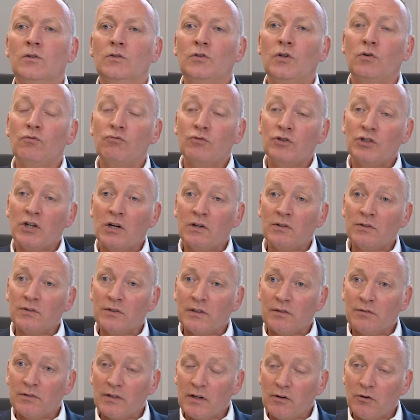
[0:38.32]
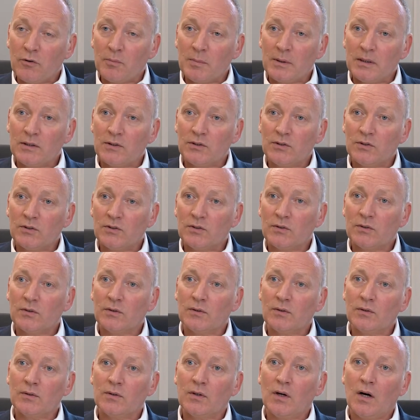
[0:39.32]
So regenerative therapies
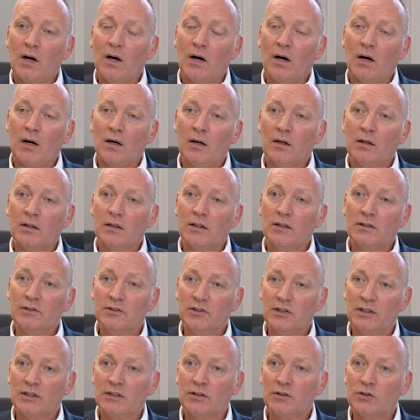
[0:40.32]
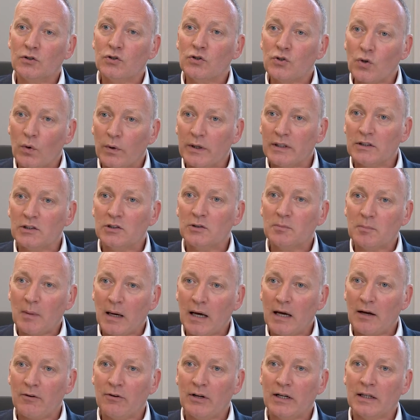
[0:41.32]
are considered a
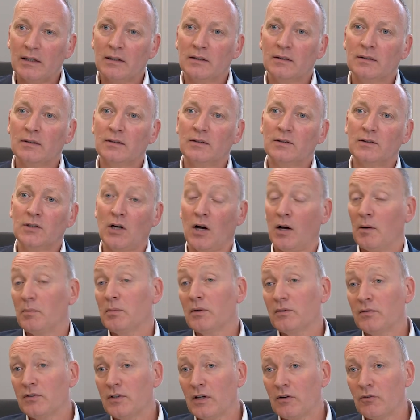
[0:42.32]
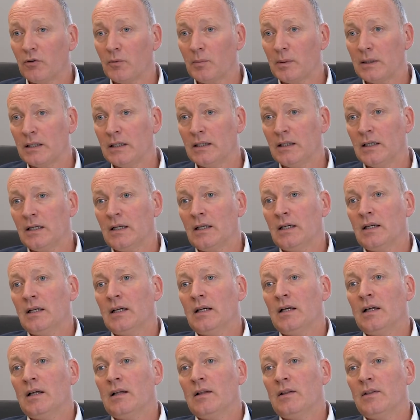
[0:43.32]
joint-sparing type of therapy.
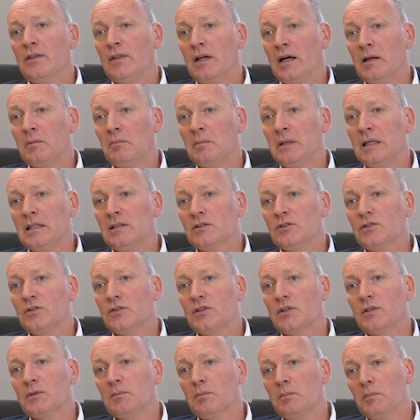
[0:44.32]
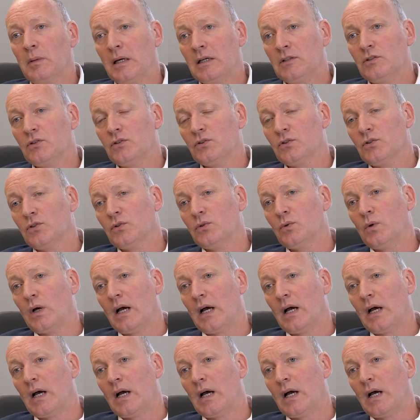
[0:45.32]
That means that patients who